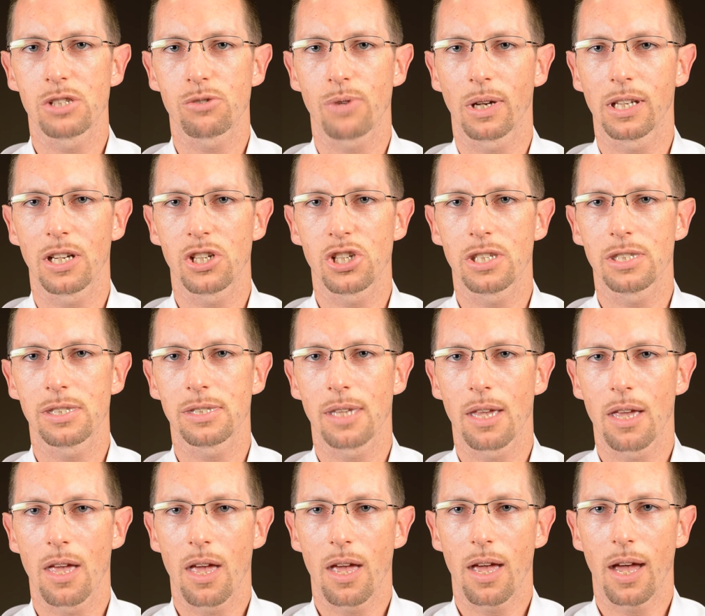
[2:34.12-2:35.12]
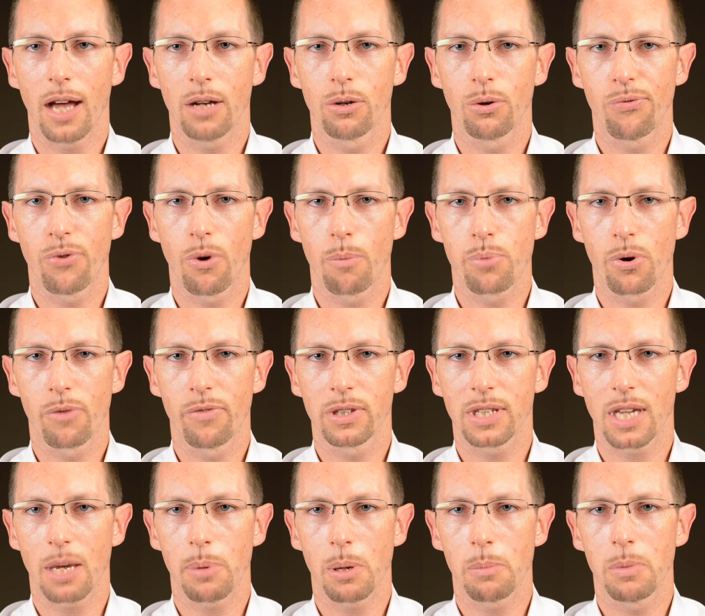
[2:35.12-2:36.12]
strategies and offer proven
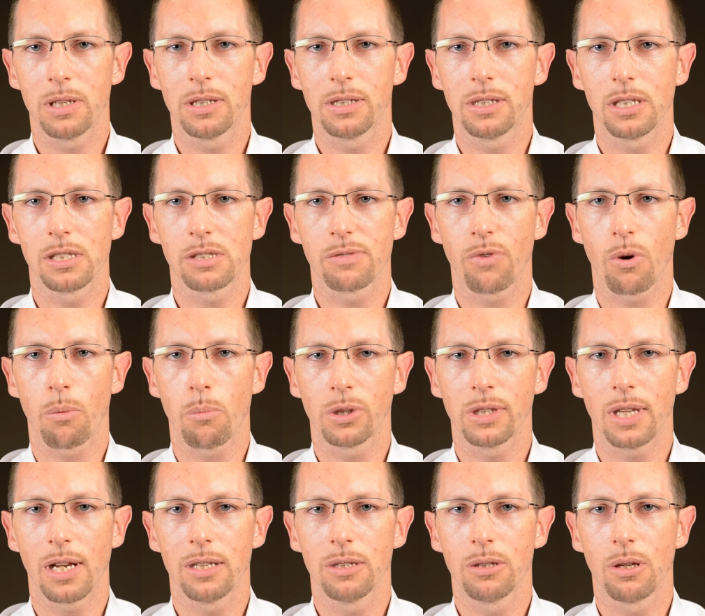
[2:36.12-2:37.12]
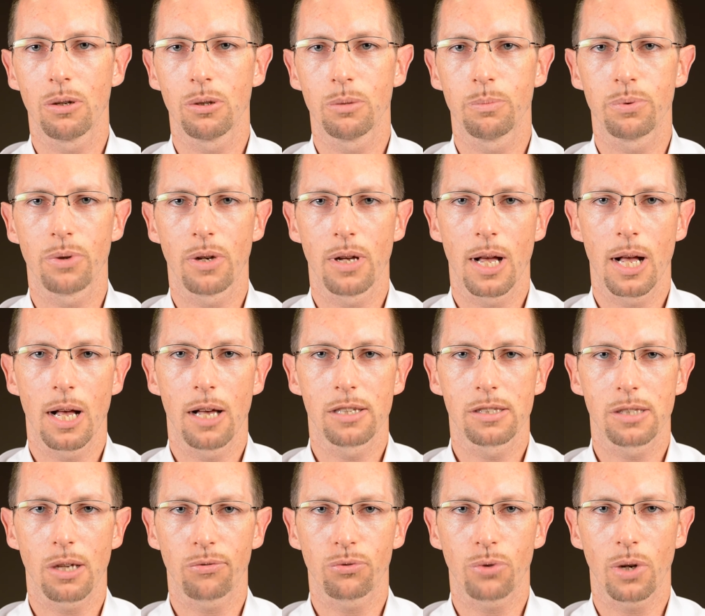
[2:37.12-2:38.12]
capabilities for model in the loop,
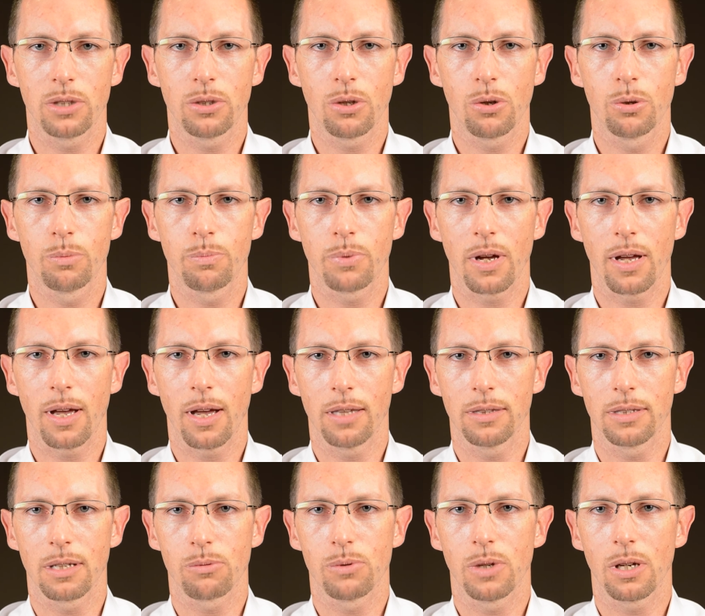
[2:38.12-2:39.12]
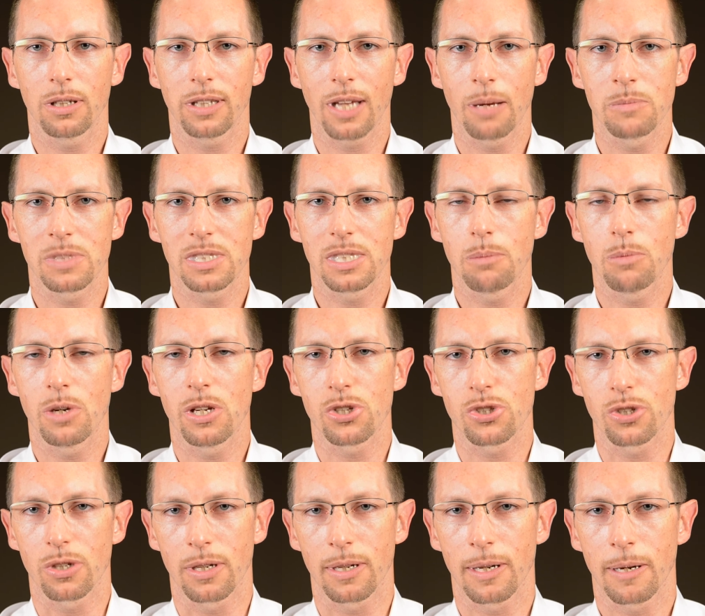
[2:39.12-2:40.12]
software in the loop and real-time
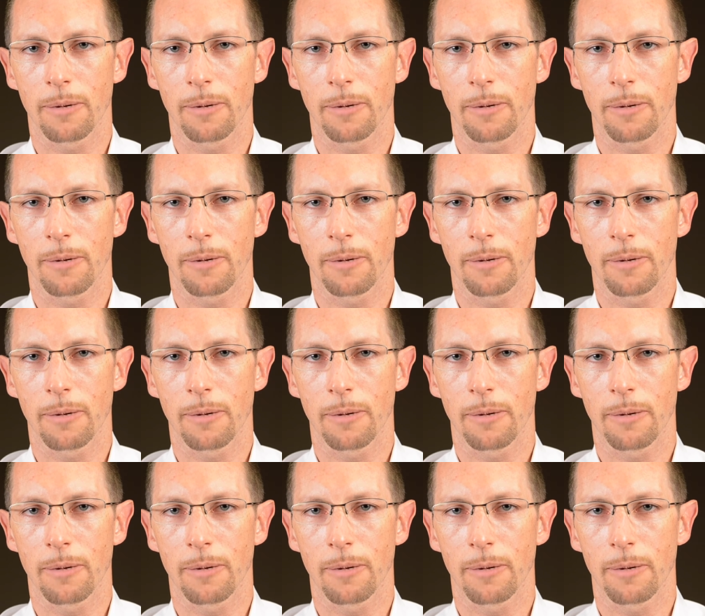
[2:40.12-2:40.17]
simulation.